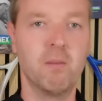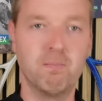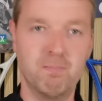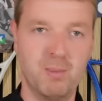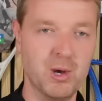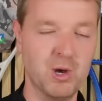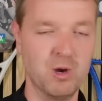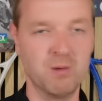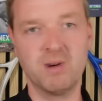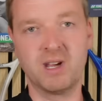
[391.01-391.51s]

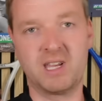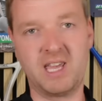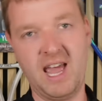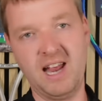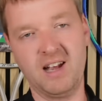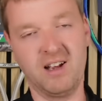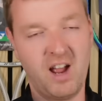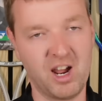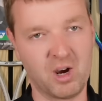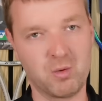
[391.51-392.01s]
boom,
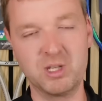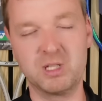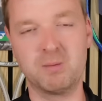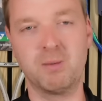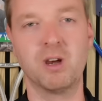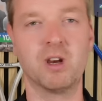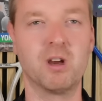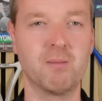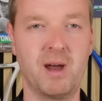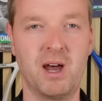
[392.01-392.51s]
again, like we
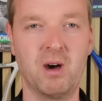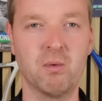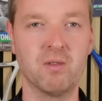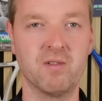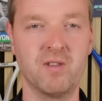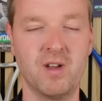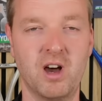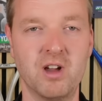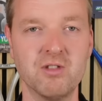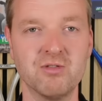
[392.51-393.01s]
spoke about
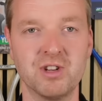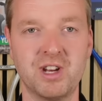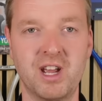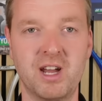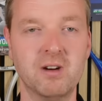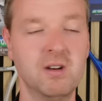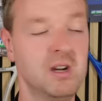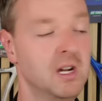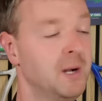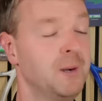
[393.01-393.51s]
with the
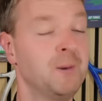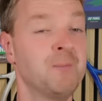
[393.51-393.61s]
100L,